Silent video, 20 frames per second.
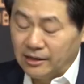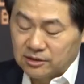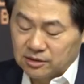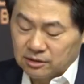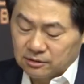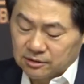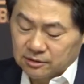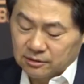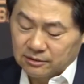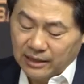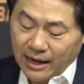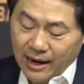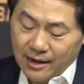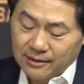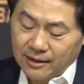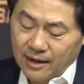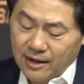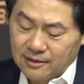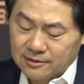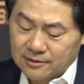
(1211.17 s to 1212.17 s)
So
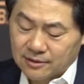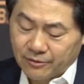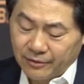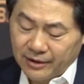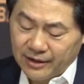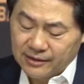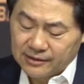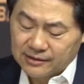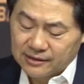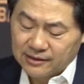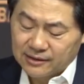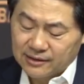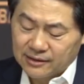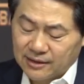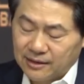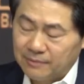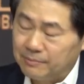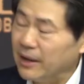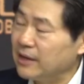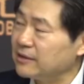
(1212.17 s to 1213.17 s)
that is a great
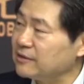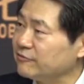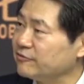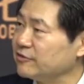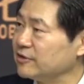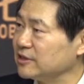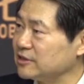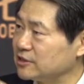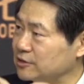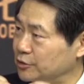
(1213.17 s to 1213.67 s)
matter for this